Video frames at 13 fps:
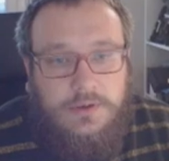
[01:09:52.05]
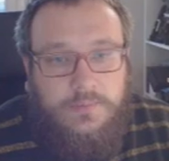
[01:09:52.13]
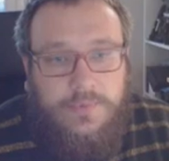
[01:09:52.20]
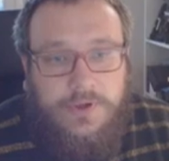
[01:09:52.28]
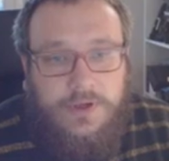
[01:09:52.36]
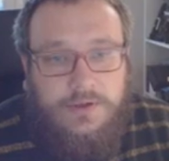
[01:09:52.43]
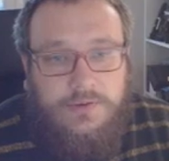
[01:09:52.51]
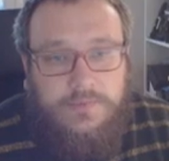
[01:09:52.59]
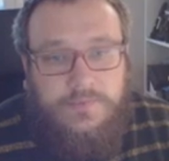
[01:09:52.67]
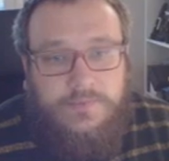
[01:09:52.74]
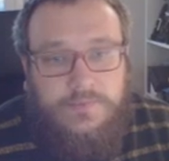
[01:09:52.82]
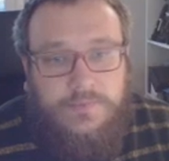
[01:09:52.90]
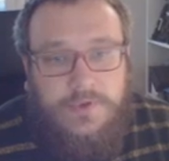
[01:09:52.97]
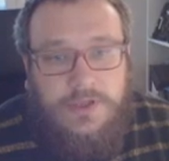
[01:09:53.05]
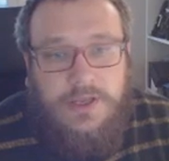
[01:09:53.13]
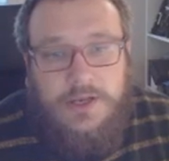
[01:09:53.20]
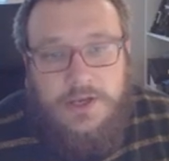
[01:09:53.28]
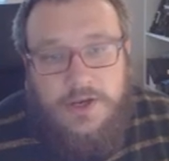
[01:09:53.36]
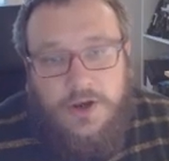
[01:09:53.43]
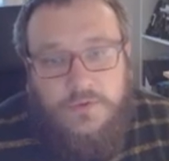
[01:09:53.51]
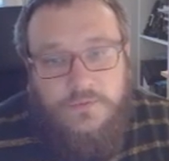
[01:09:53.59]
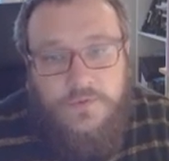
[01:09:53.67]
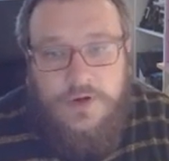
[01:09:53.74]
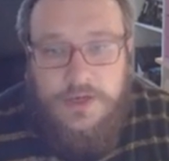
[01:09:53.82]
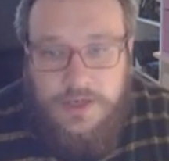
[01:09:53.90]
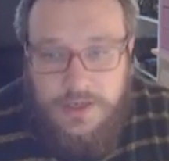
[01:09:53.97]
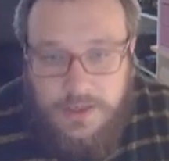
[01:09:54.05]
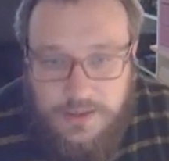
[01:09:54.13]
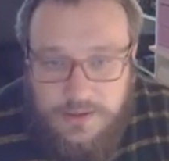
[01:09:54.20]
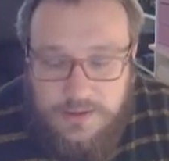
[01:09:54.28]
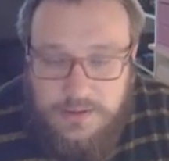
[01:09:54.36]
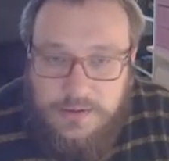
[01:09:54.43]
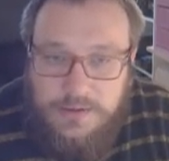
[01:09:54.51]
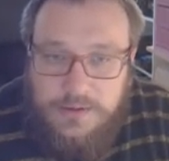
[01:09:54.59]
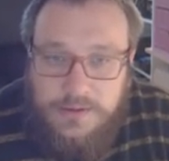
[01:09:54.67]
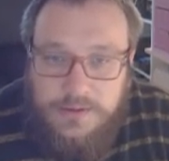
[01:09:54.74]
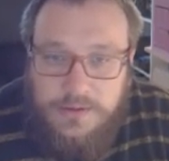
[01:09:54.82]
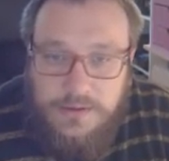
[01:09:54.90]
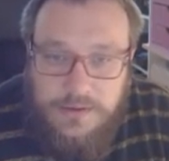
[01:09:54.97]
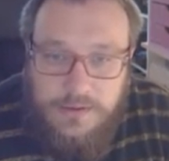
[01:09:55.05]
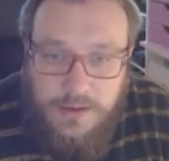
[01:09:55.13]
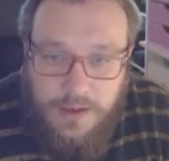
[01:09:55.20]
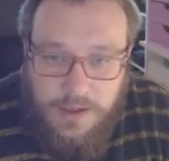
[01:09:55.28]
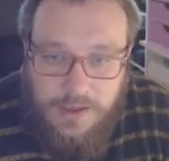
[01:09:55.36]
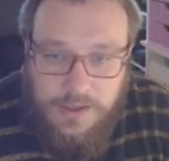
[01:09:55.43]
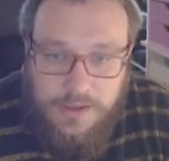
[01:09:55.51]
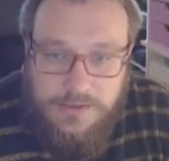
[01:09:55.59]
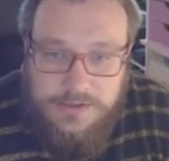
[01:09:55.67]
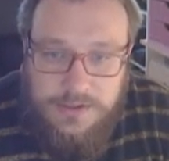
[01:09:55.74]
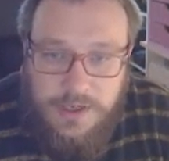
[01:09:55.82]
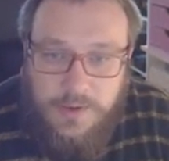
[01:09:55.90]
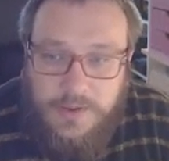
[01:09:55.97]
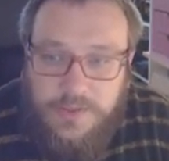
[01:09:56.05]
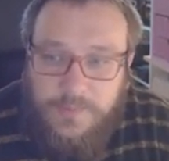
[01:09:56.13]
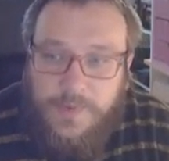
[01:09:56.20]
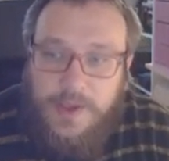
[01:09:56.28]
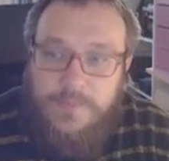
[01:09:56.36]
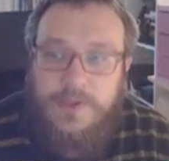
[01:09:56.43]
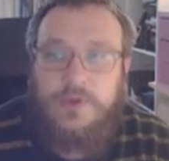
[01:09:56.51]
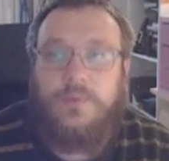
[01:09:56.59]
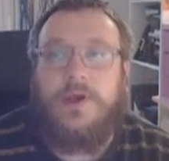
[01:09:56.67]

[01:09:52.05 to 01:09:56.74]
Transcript: But in the end, I don't really like it. There might be a way